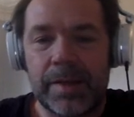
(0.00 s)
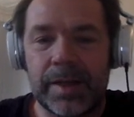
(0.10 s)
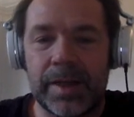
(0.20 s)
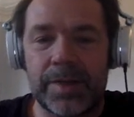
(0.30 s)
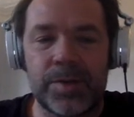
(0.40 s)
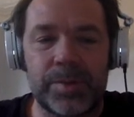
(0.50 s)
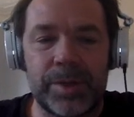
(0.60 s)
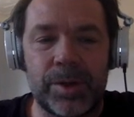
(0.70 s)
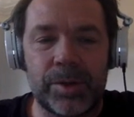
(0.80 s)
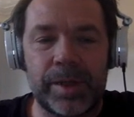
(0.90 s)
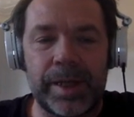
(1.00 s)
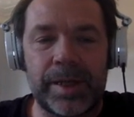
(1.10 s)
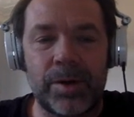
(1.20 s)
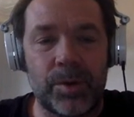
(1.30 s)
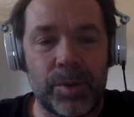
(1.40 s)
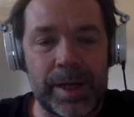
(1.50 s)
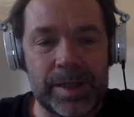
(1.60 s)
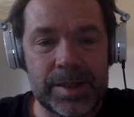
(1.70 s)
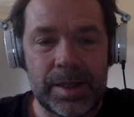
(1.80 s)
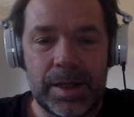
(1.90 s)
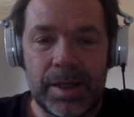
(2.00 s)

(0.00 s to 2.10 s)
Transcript: then I should be okay always.